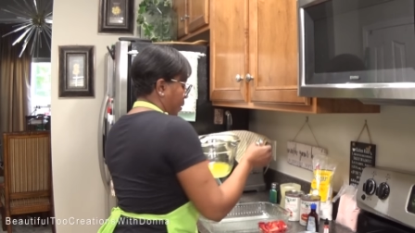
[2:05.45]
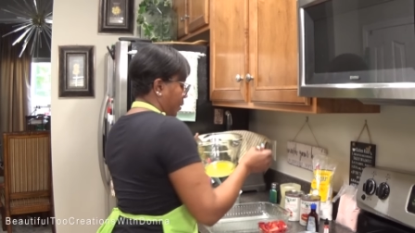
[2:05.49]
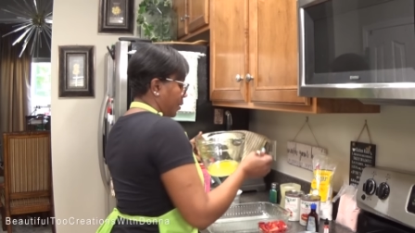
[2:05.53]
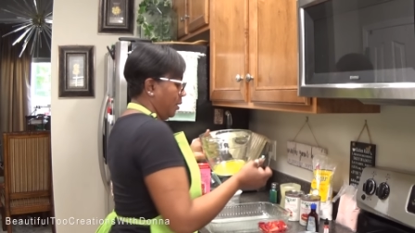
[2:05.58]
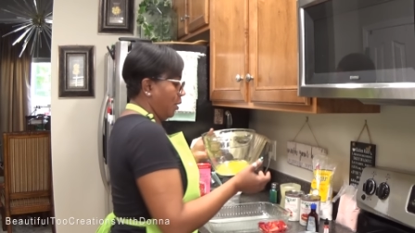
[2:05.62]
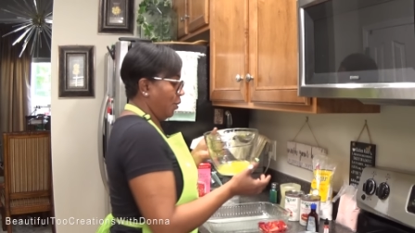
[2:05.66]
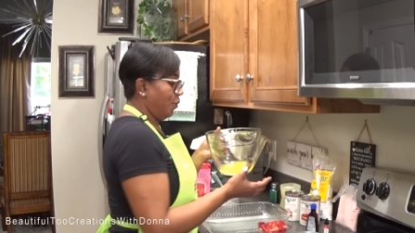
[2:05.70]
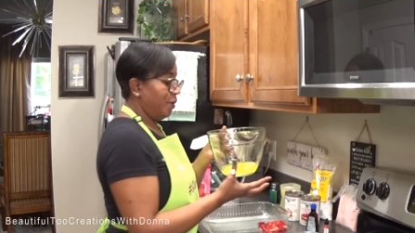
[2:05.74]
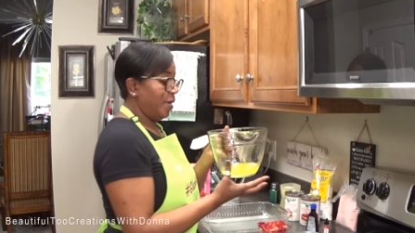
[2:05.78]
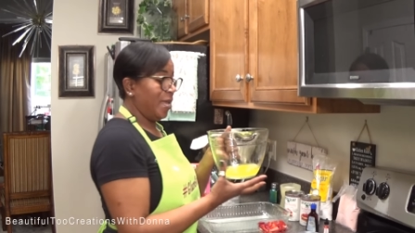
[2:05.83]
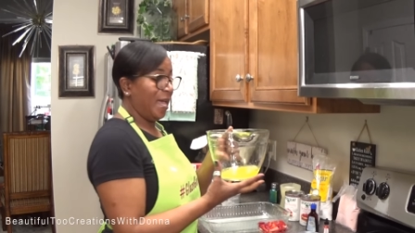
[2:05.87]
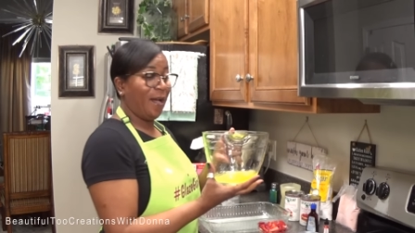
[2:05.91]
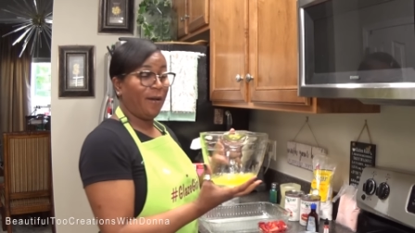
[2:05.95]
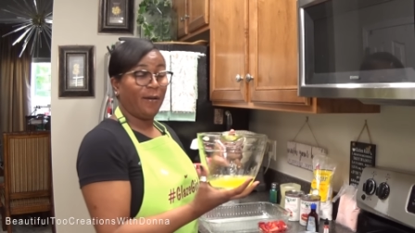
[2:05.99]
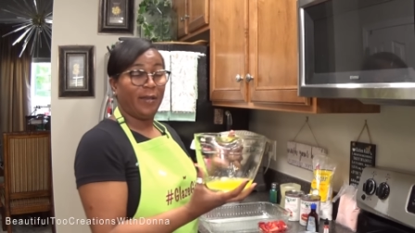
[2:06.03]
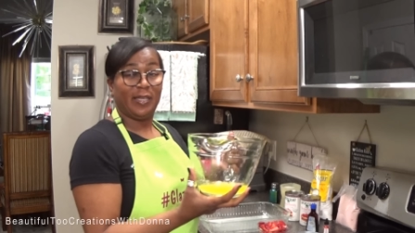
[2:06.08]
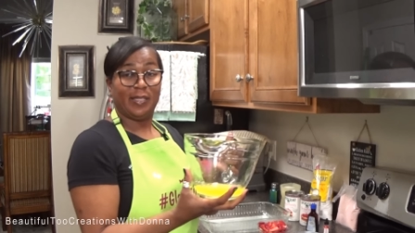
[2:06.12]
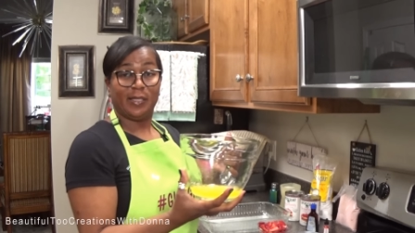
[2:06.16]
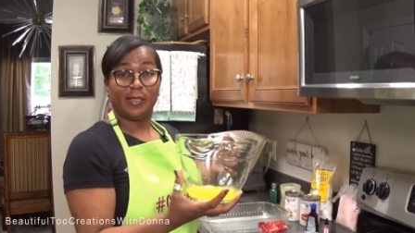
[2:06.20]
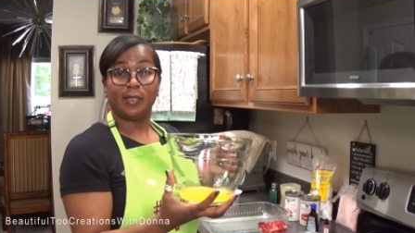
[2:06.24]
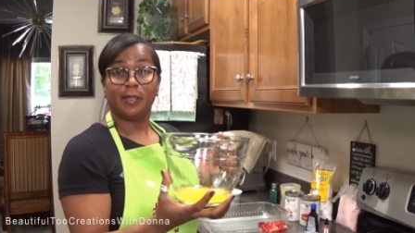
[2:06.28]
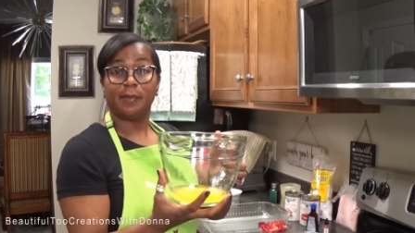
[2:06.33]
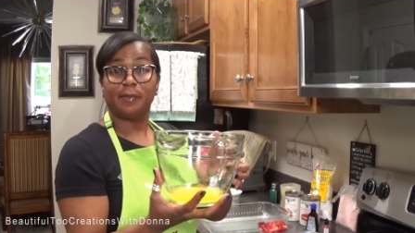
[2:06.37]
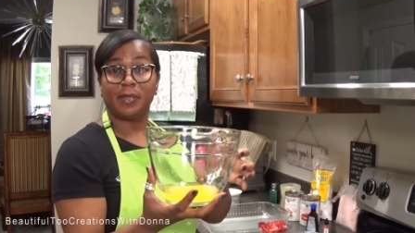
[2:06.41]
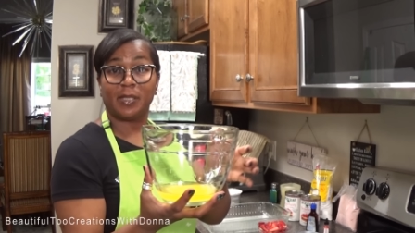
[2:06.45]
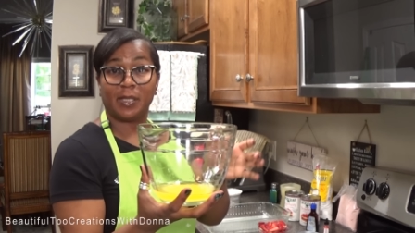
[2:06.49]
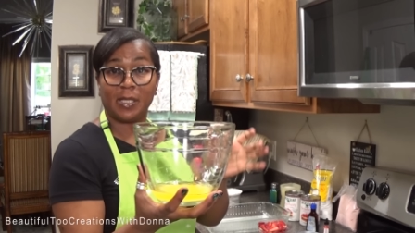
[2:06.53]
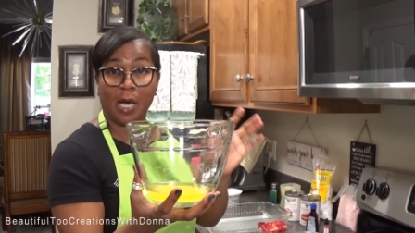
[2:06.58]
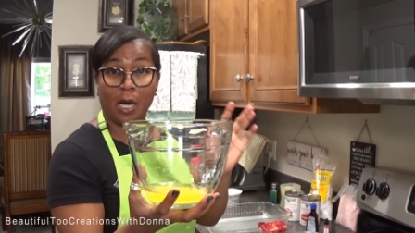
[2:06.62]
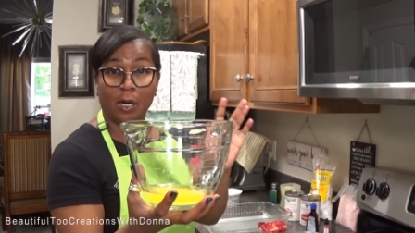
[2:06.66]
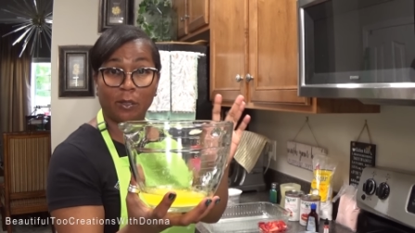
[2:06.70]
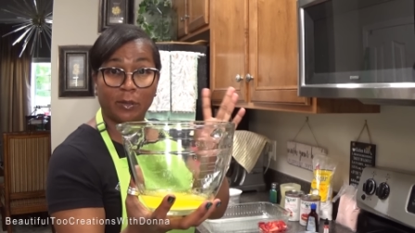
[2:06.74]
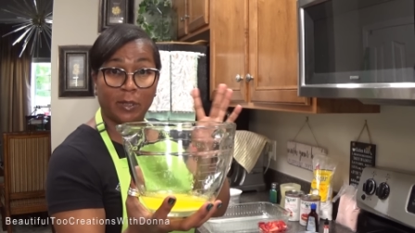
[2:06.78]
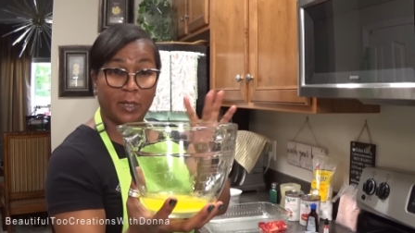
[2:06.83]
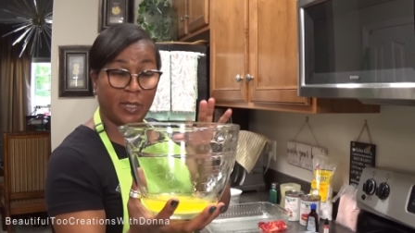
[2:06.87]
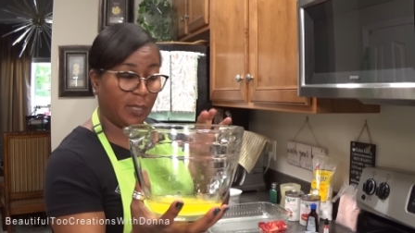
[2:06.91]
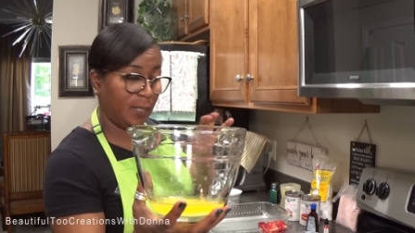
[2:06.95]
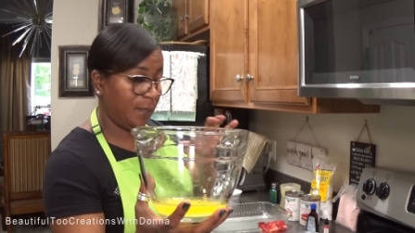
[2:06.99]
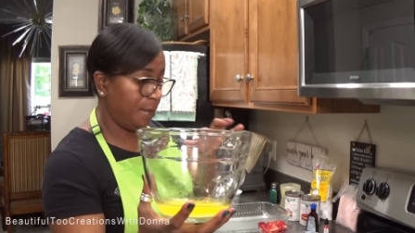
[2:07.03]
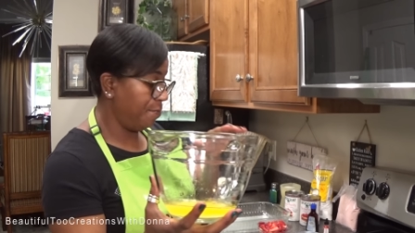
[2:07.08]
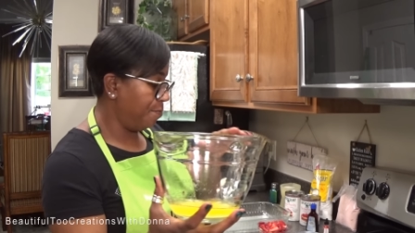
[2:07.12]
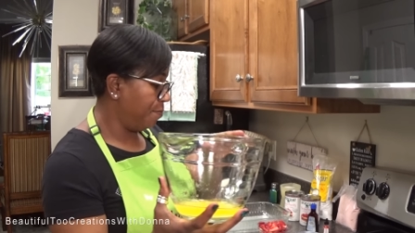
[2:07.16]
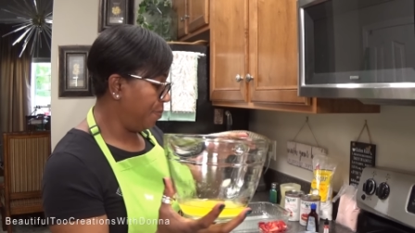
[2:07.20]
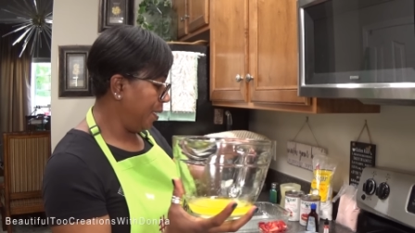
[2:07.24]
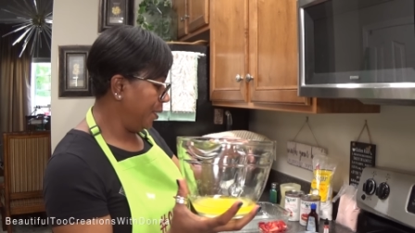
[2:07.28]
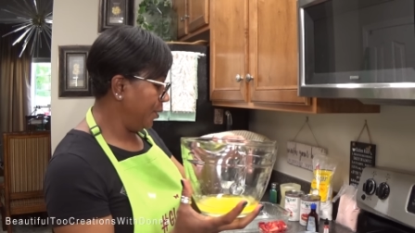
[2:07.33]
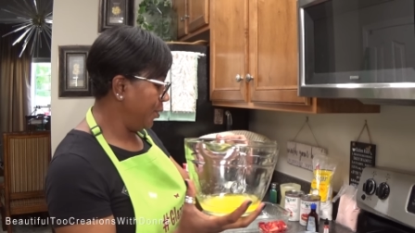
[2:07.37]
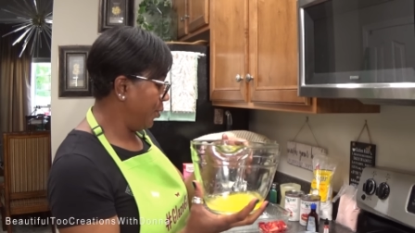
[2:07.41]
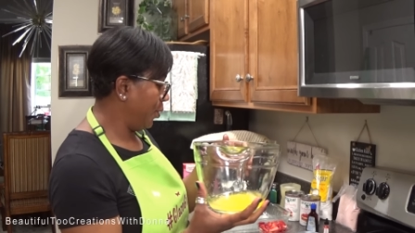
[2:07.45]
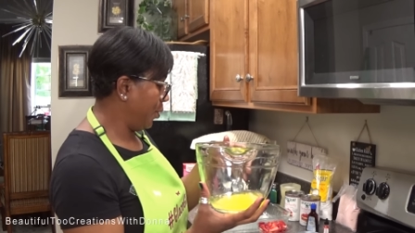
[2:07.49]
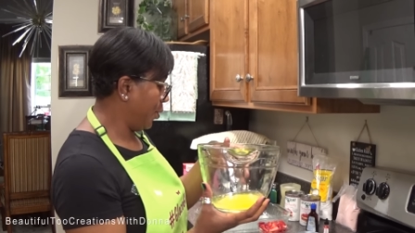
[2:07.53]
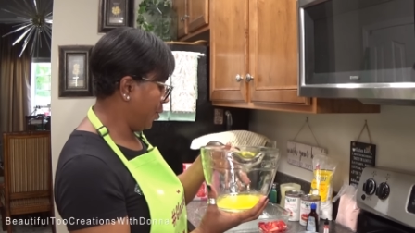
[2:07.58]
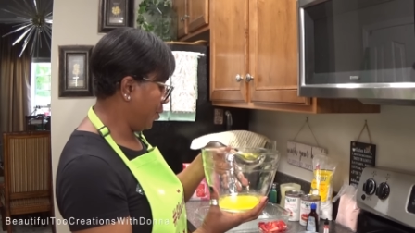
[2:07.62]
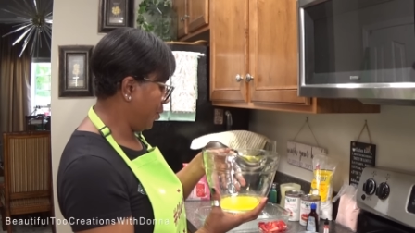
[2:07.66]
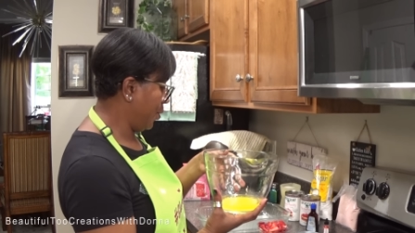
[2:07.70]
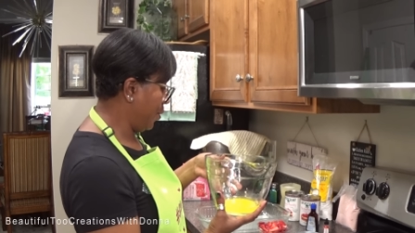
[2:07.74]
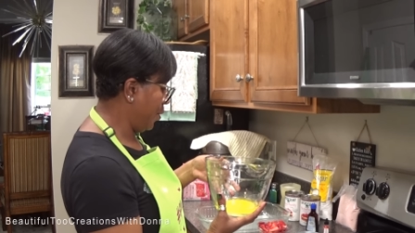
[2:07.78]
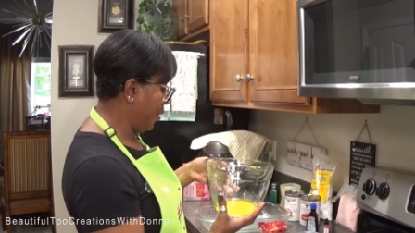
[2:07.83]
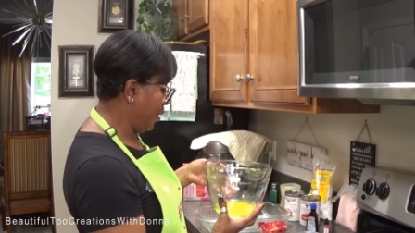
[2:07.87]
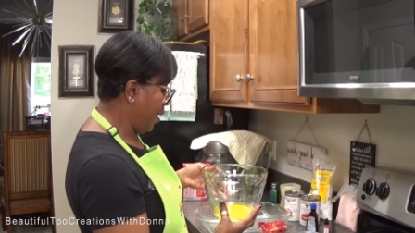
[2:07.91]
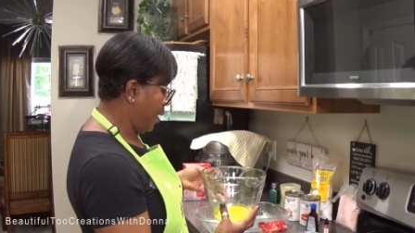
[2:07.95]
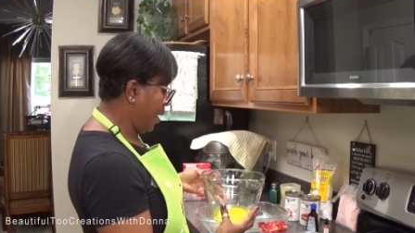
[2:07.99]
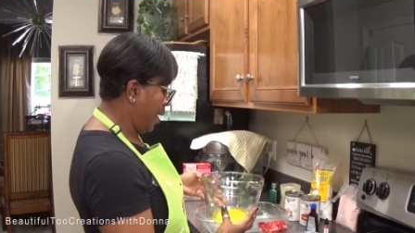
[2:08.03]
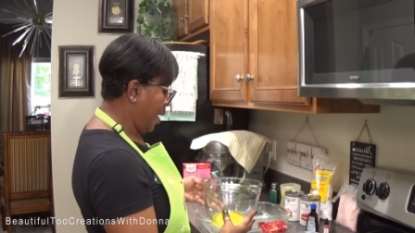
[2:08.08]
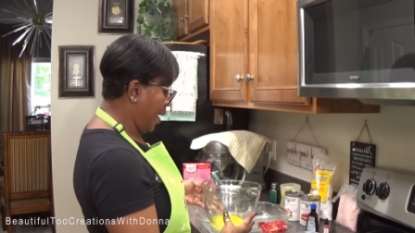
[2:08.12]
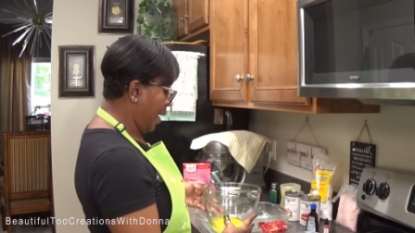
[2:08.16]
So now it's some salted butter.